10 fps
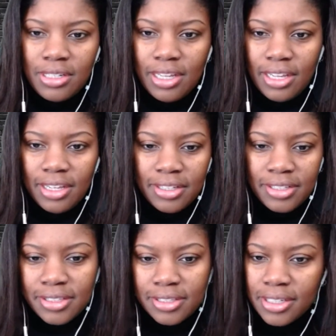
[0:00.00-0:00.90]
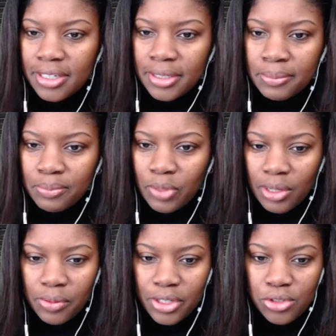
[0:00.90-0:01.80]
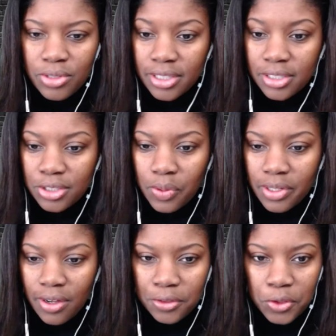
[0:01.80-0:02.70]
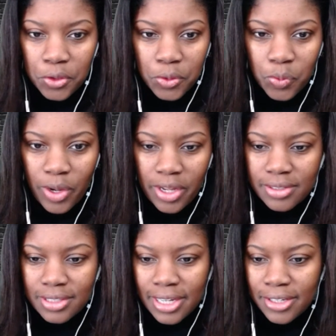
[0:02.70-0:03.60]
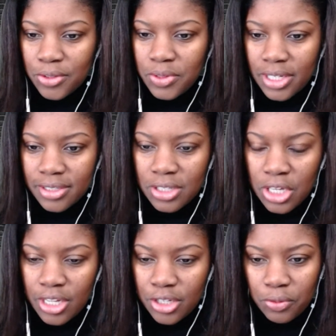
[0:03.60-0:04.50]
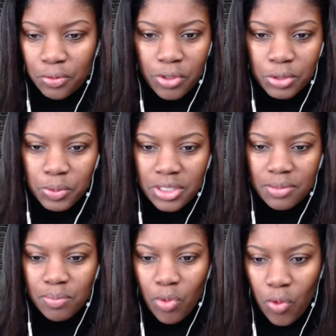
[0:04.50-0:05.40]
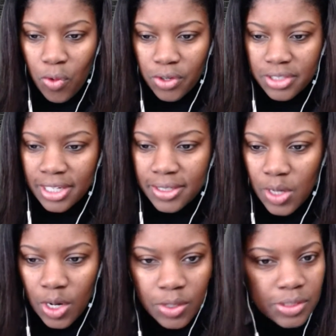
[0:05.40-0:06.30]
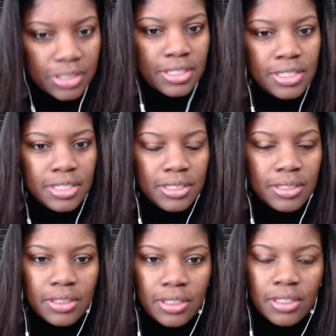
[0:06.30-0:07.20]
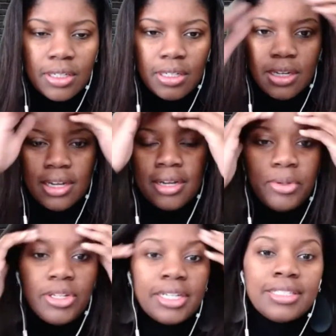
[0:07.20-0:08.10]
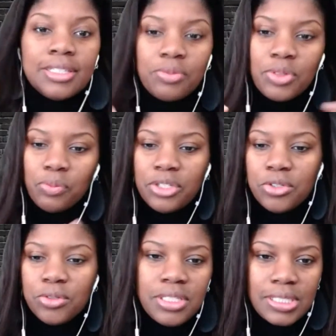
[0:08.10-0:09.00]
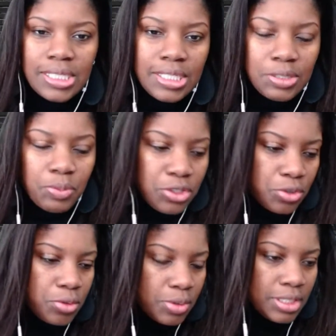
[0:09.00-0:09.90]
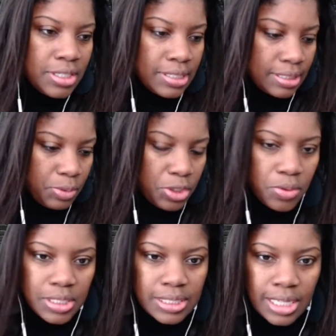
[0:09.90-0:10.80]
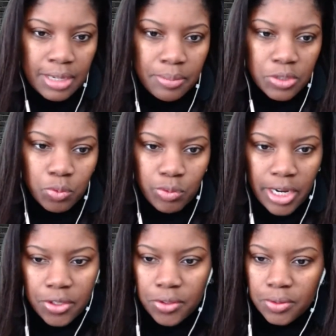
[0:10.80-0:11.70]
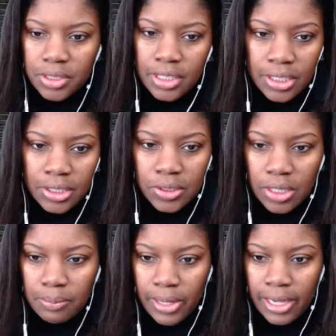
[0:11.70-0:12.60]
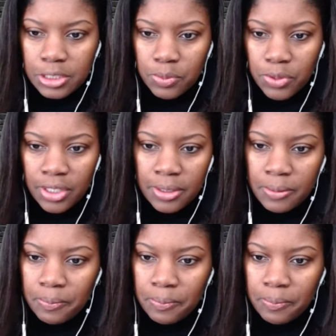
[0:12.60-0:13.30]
And I'll get you guys going on your Wednesday. So yes. So of course we did more Technocracy. But like I said, we do these things. We do these segments regularly here on Black Spring.